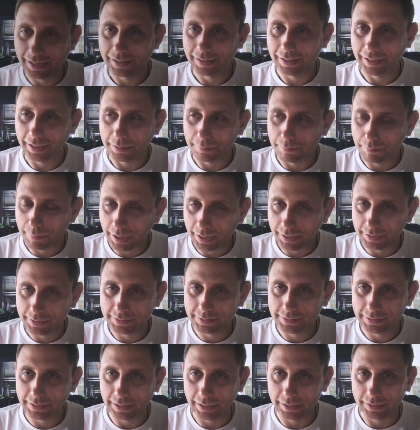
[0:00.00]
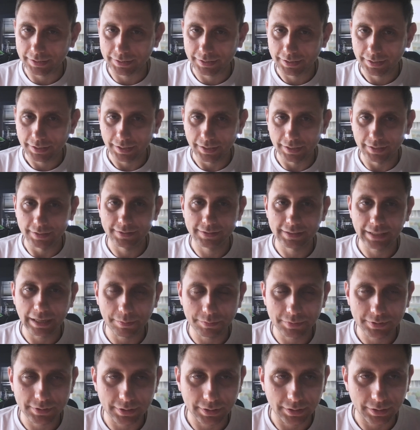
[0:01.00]
Like mindset is
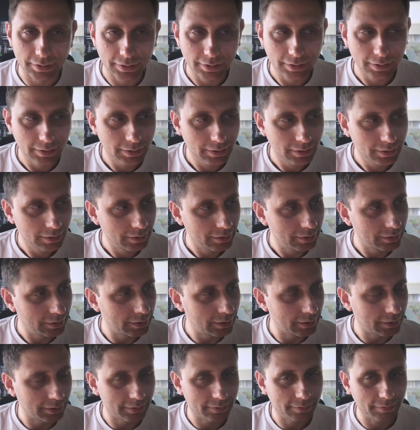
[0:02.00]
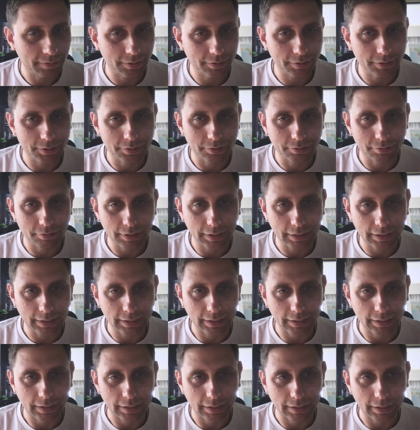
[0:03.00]
something that is very
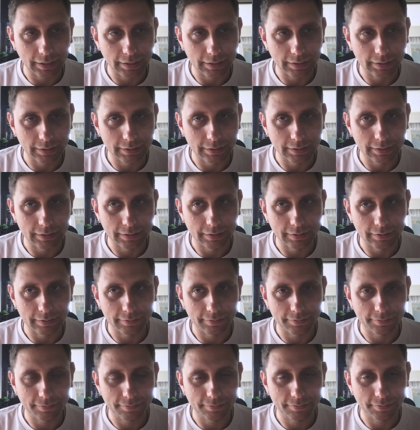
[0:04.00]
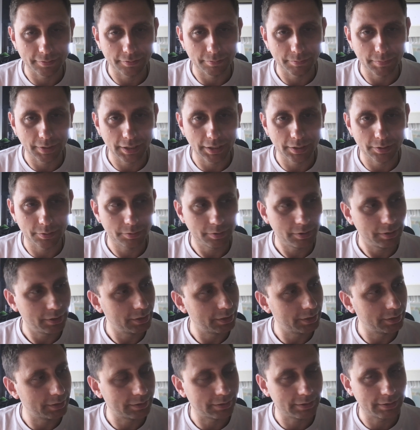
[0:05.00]
tricky, and for me
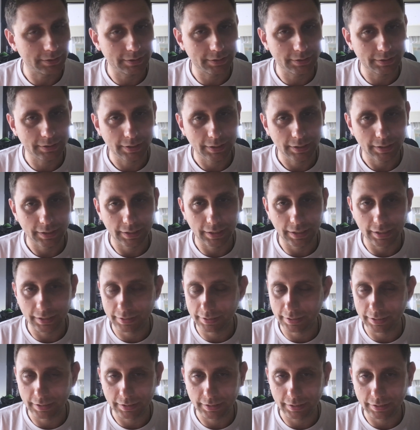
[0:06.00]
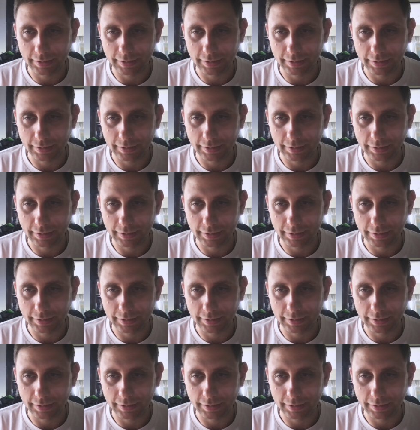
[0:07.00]
it is yet not